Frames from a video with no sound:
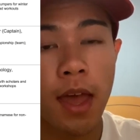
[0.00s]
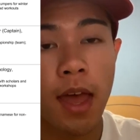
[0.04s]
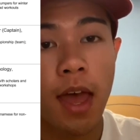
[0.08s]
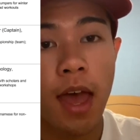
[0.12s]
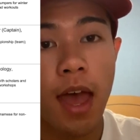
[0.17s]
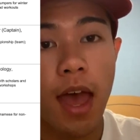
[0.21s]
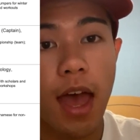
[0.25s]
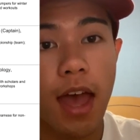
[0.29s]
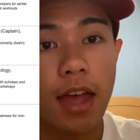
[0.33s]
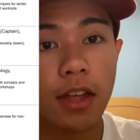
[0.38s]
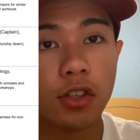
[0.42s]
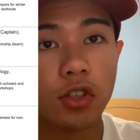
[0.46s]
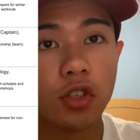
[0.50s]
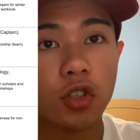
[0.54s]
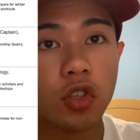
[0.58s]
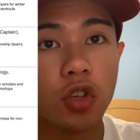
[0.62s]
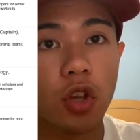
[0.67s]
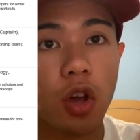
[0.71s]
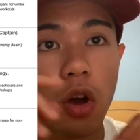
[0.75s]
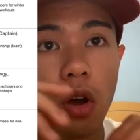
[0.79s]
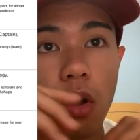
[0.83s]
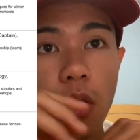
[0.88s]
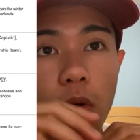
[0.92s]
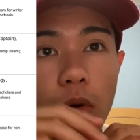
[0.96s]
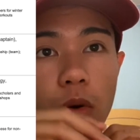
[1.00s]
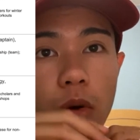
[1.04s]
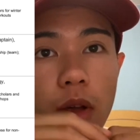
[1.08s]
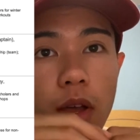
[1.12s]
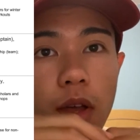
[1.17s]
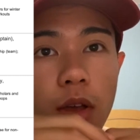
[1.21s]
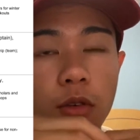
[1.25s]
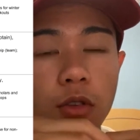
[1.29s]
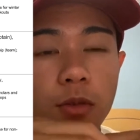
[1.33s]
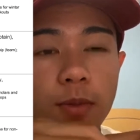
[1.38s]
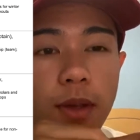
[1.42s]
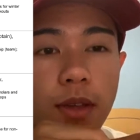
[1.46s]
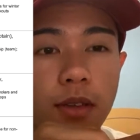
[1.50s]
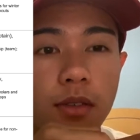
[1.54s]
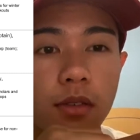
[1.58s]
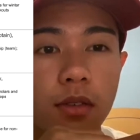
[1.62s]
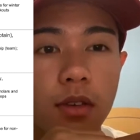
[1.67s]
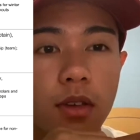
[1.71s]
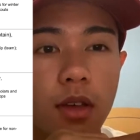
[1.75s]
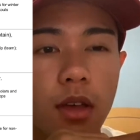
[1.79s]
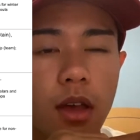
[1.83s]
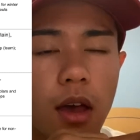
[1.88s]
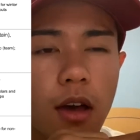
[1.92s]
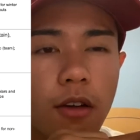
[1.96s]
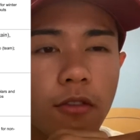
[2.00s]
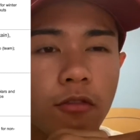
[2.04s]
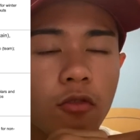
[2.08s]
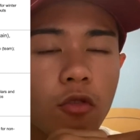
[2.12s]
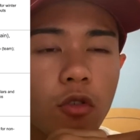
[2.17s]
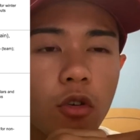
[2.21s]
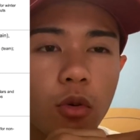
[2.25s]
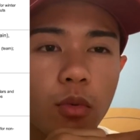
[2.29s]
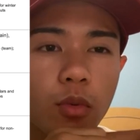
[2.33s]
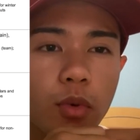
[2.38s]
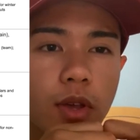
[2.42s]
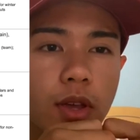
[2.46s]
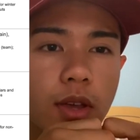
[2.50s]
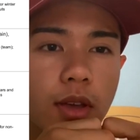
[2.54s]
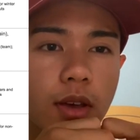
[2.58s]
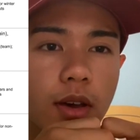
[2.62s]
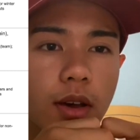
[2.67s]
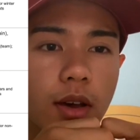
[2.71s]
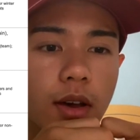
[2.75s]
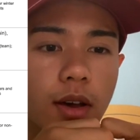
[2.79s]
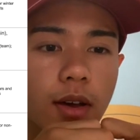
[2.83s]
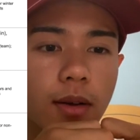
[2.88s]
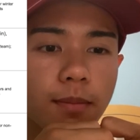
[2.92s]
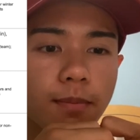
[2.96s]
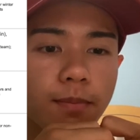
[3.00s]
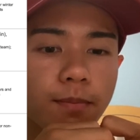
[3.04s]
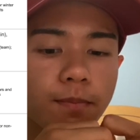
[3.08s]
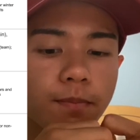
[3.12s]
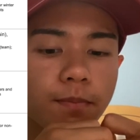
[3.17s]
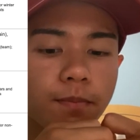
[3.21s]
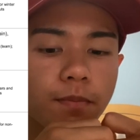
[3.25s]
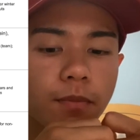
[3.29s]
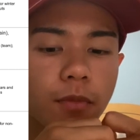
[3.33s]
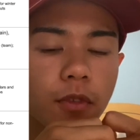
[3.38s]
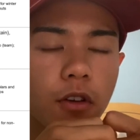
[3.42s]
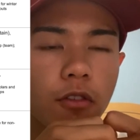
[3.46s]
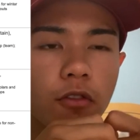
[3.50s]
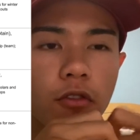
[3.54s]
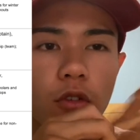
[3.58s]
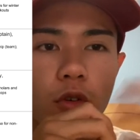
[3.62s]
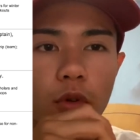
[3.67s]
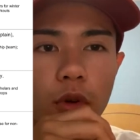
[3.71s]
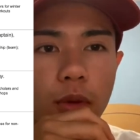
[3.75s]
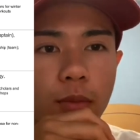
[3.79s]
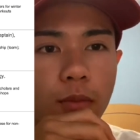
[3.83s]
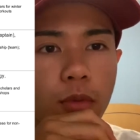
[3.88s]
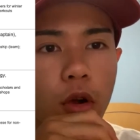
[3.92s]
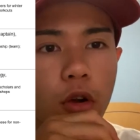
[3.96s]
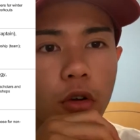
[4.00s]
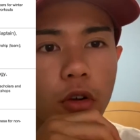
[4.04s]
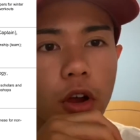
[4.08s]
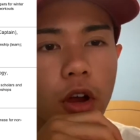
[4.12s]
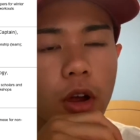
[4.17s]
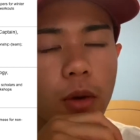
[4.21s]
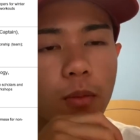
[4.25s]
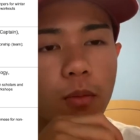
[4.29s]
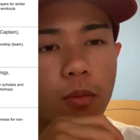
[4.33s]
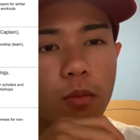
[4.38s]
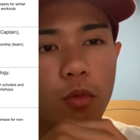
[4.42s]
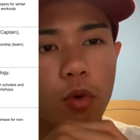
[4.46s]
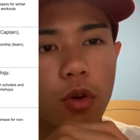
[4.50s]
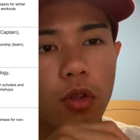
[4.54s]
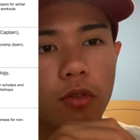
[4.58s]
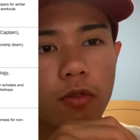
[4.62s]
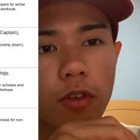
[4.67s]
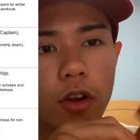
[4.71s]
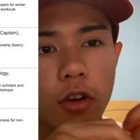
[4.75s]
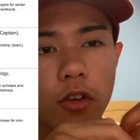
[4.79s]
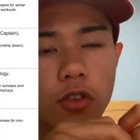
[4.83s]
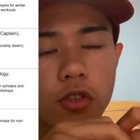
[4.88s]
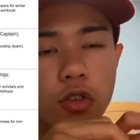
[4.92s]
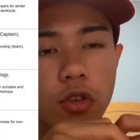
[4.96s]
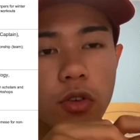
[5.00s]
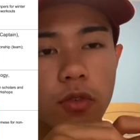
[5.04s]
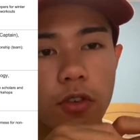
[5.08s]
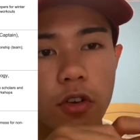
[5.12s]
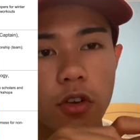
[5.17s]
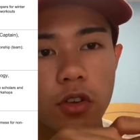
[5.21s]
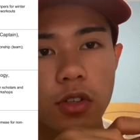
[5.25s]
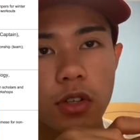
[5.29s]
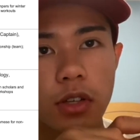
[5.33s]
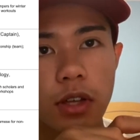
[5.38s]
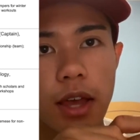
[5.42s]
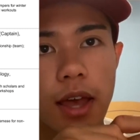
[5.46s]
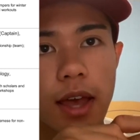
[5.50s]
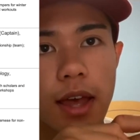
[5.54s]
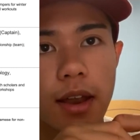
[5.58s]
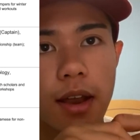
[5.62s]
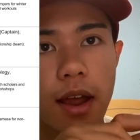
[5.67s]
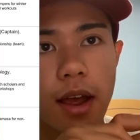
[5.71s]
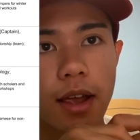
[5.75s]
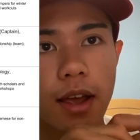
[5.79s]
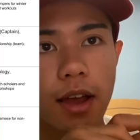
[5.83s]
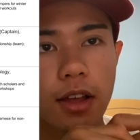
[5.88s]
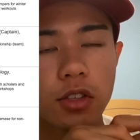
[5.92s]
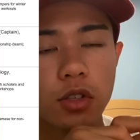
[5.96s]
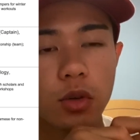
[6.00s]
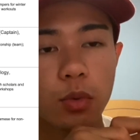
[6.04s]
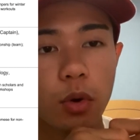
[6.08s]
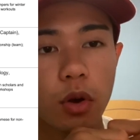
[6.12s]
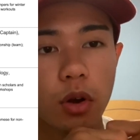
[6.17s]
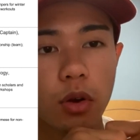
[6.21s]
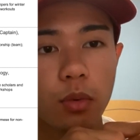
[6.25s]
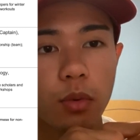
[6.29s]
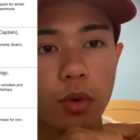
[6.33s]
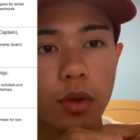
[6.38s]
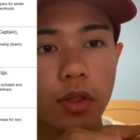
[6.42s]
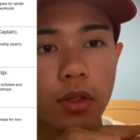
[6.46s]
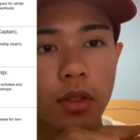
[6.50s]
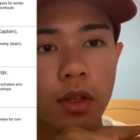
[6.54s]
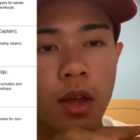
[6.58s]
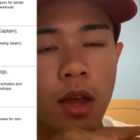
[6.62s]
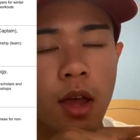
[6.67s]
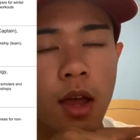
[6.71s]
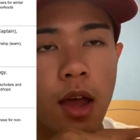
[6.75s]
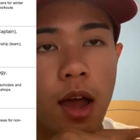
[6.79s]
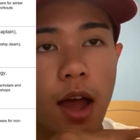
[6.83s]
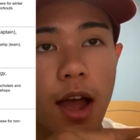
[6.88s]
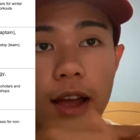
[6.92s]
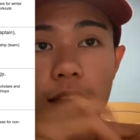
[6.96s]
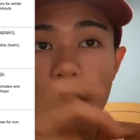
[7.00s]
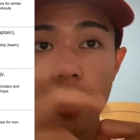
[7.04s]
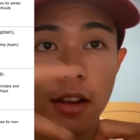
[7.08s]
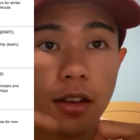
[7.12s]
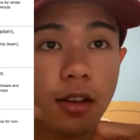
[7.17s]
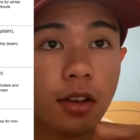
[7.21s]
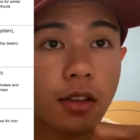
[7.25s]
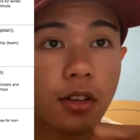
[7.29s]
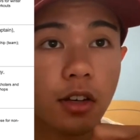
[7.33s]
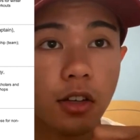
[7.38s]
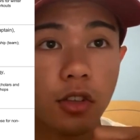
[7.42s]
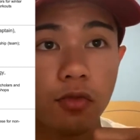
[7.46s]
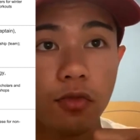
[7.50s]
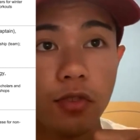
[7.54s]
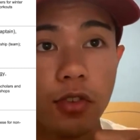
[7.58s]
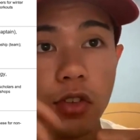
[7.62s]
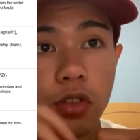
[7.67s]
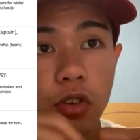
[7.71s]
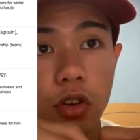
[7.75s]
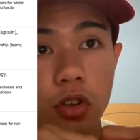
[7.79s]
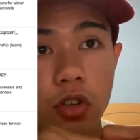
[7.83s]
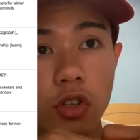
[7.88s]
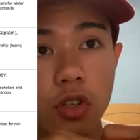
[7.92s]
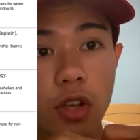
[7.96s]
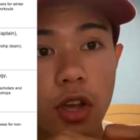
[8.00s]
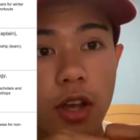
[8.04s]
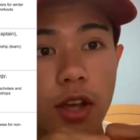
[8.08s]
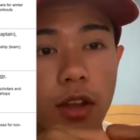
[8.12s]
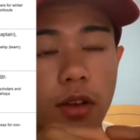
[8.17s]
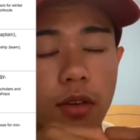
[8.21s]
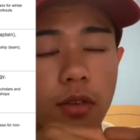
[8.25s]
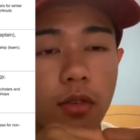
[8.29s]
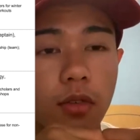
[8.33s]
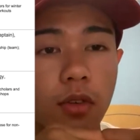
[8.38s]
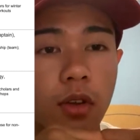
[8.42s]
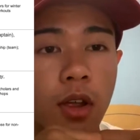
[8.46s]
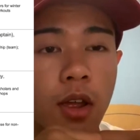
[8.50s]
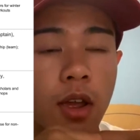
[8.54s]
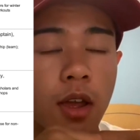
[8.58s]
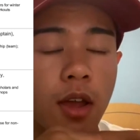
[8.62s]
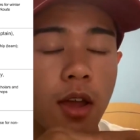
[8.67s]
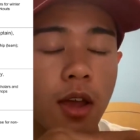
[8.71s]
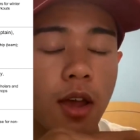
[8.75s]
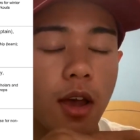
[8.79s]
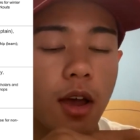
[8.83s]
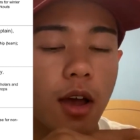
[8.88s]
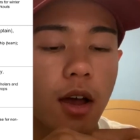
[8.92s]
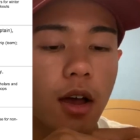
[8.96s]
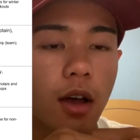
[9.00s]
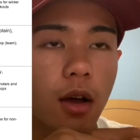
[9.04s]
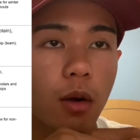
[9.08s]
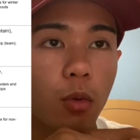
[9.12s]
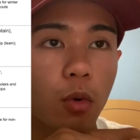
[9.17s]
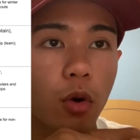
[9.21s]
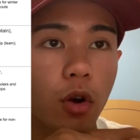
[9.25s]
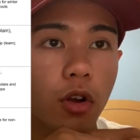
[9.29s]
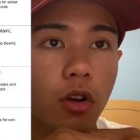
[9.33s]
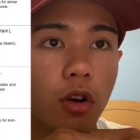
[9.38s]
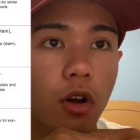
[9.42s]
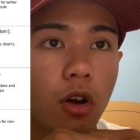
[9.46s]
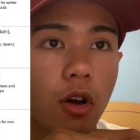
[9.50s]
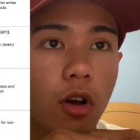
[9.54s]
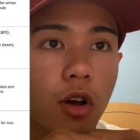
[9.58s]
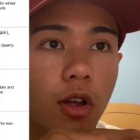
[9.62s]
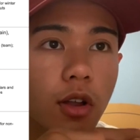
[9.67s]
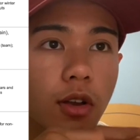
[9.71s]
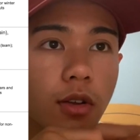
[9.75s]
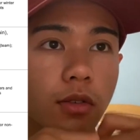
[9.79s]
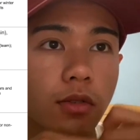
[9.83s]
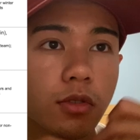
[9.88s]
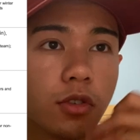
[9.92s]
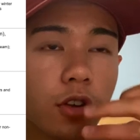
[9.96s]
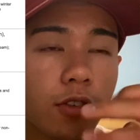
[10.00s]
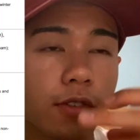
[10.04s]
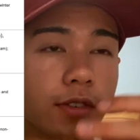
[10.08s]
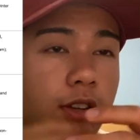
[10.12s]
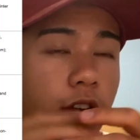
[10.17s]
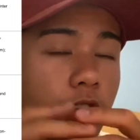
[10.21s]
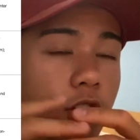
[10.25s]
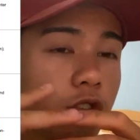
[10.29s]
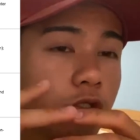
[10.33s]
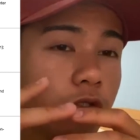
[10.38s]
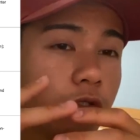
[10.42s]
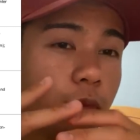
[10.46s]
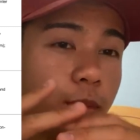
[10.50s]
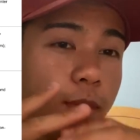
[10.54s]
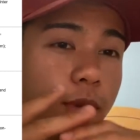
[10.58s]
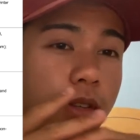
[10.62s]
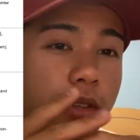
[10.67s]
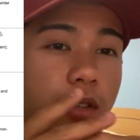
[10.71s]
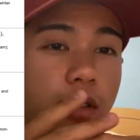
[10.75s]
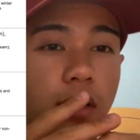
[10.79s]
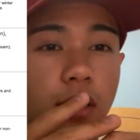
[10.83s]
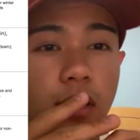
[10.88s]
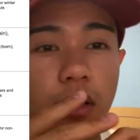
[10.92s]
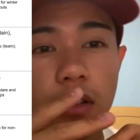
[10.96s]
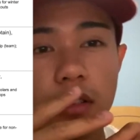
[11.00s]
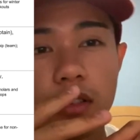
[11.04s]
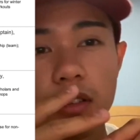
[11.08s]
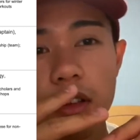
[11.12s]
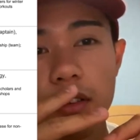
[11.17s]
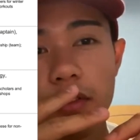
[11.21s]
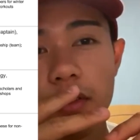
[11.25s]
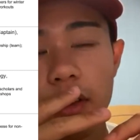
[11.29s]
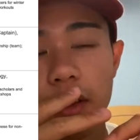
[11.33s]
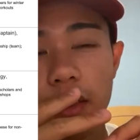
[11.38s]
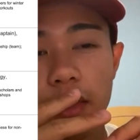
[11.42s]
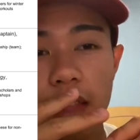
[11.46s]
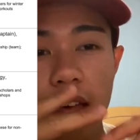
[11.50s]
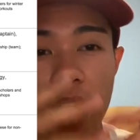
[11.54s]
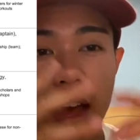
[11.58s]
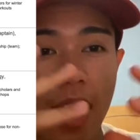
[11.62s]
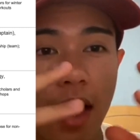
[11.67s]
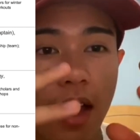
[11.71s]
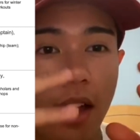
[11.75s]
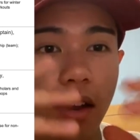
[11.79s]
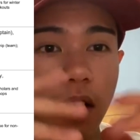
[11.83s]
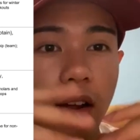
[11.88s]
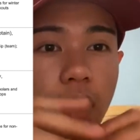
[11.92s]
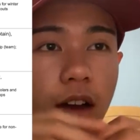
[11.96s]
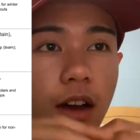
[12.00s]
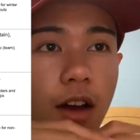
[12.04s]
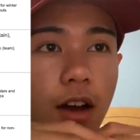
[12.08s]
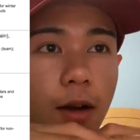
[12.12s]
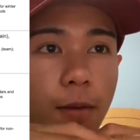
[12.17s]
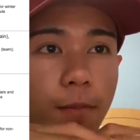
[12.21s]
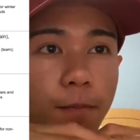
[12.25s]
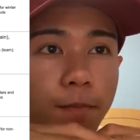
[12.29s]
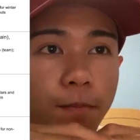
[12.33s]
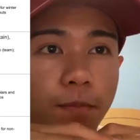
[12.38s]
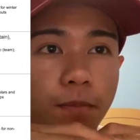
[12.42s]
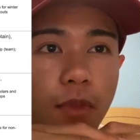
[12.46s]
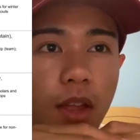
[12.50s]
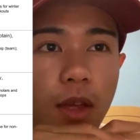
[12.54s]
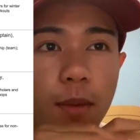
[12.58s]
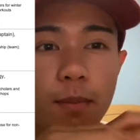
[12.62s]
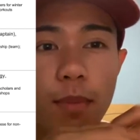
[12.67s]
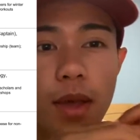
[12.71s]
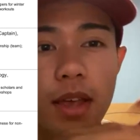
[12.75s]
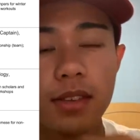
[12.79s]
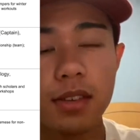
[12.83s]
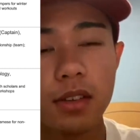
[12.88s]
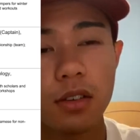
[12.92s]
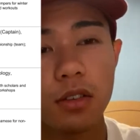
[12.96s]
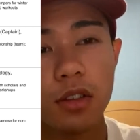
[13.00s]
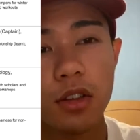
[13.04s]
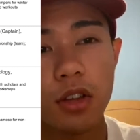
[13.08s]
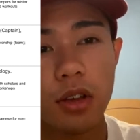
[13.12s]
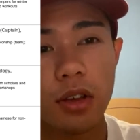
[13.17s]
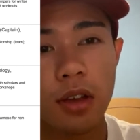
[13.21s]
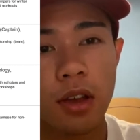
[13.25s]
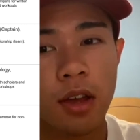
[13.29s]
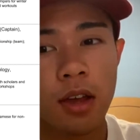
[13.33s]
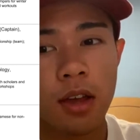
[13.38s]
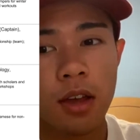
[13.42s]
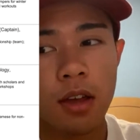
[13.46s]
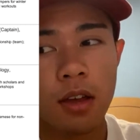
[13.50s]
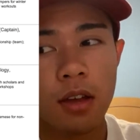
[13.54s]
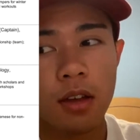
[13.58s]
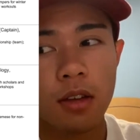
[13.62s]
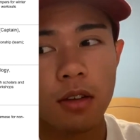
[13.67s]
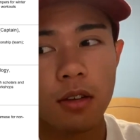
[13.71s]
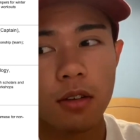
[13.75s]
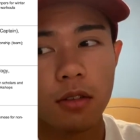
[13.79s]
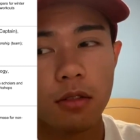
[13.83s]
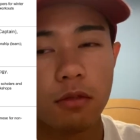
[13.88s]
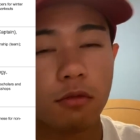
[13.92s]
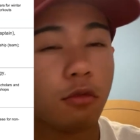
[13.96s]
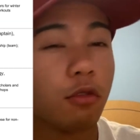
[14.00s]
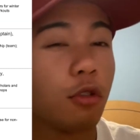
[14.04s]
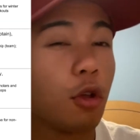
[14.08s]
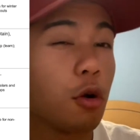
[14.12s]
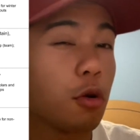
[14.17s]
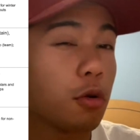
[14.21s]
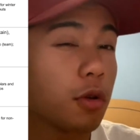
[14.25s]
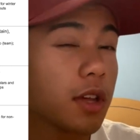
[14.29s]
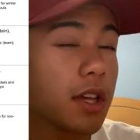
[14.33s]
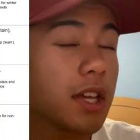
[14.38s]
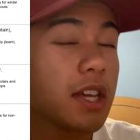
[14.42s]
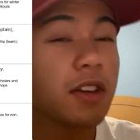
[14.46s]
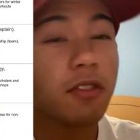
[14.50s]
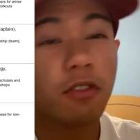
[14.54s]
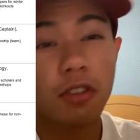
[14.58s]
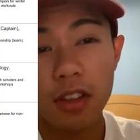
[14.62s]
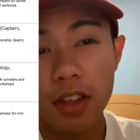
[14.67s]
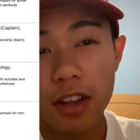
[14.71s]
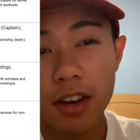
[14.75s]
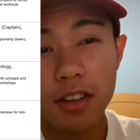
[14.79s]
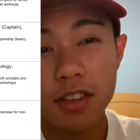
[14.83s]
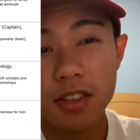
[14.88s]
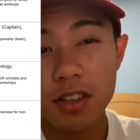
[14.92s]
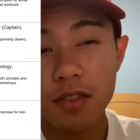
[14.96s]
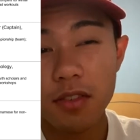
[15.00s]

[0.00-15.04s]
And so it was basically a 4-week program with Rutgers University, and I got to conduct research and work on surface hydrophobicity, stuff like that, and basically low key related stuff